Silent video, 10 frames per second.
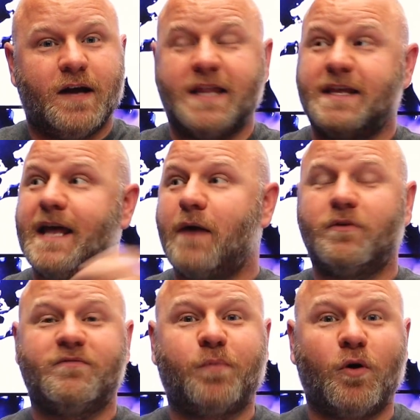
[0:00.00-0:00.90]
and then that
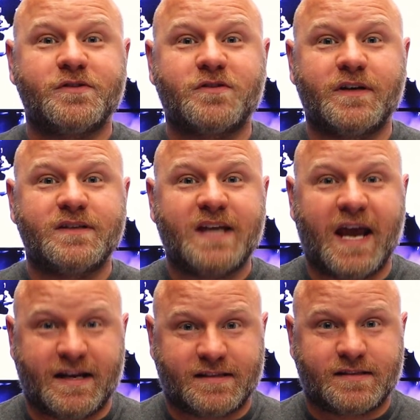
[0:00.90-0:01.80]
would have bolstered his
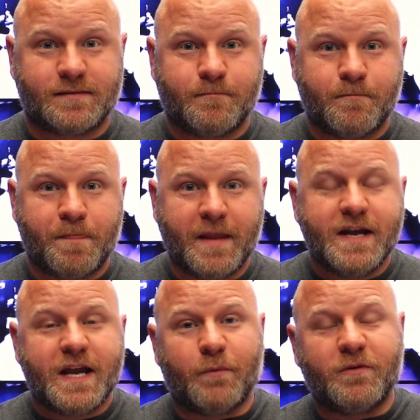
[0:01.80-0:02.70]
case.
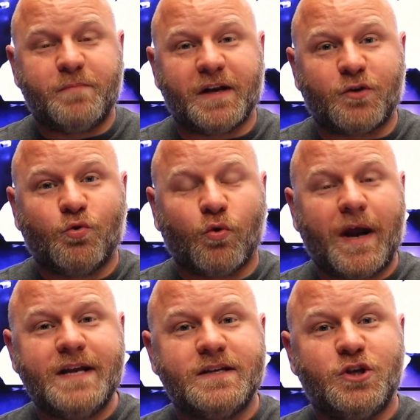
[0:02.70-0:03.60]
It would have been a
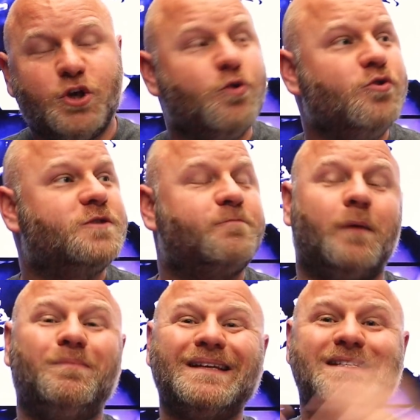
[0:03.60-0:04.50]
great, huge
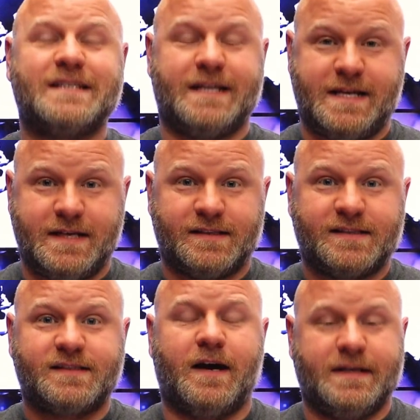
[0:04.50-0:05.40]
publicity
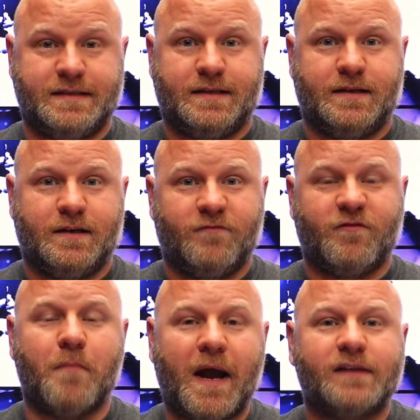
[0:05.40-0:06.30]
stunt
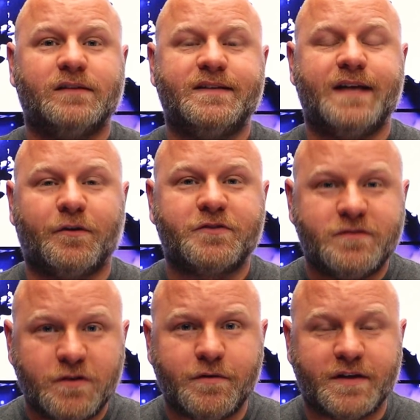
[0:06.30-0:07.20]
for Mike Lindell to
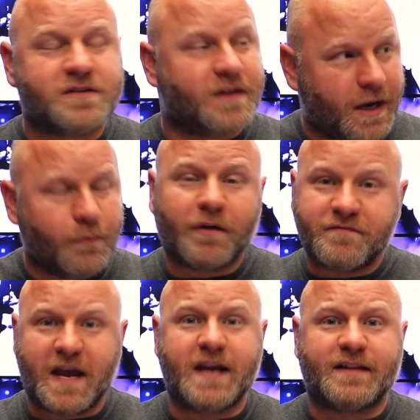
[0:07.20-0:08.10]
do this, and he would have
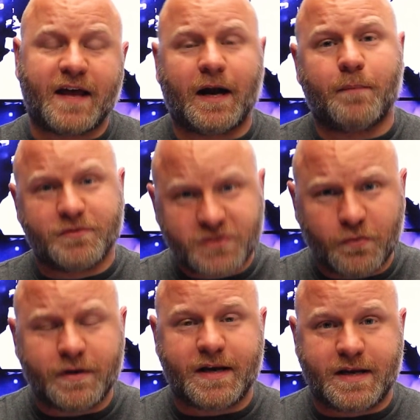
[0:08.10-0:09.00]
taken that
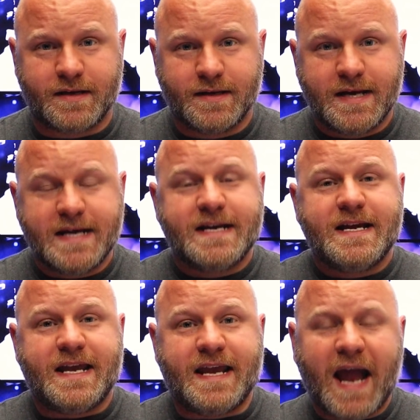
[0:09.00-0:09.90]
opportunity.
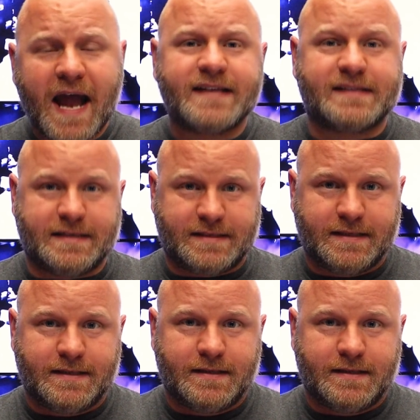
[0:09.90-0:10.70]
He hasn't,